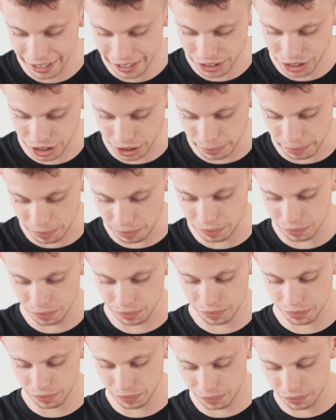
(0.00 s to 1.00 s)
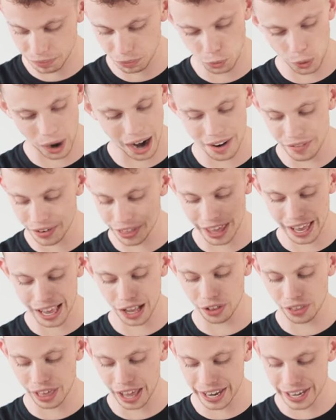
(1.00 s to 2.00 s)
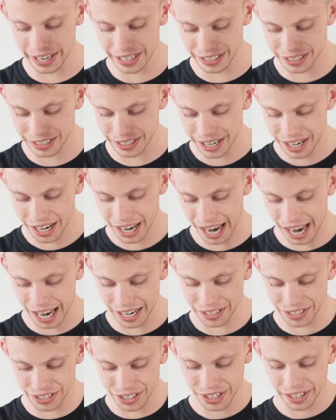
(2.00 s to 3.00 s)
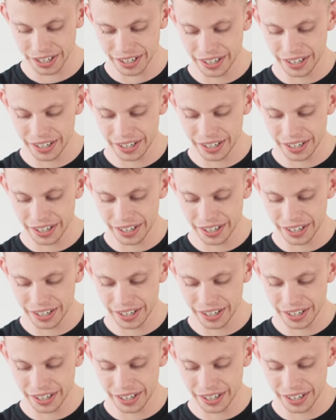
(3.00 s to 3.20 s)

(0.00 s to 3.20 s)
some whatever the hell that is, and